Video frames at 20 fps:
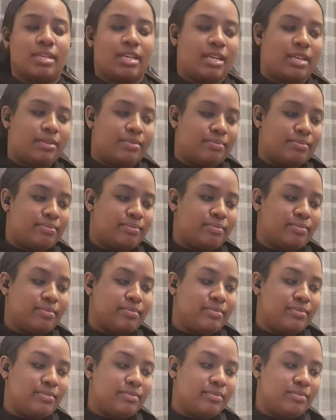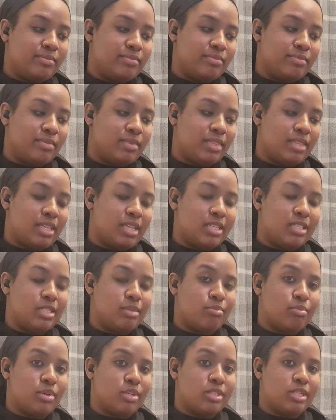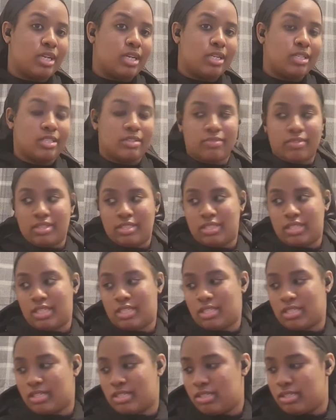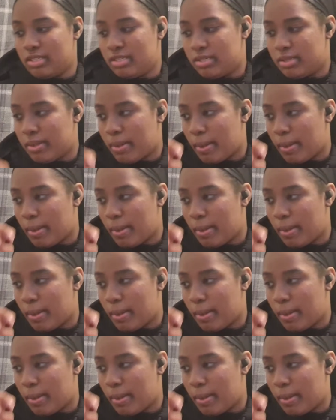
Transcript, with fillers: But yeah, that's the project of the season,